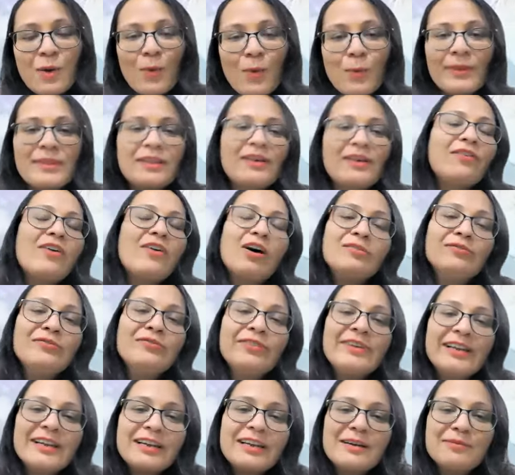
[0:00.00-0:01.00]
with a warm
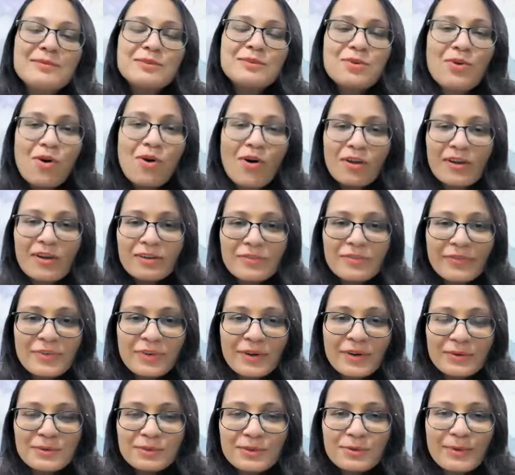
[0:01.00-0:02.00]
welcome to all of
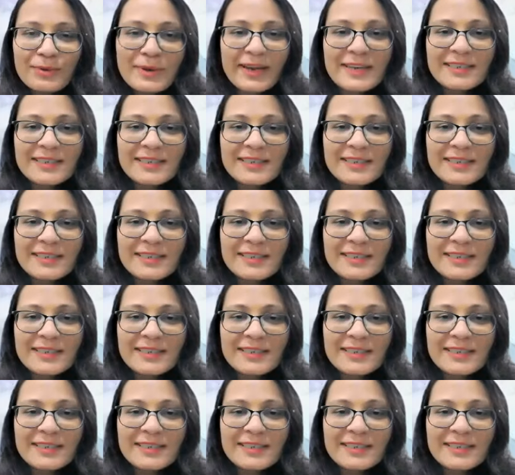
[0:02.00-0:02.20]
you to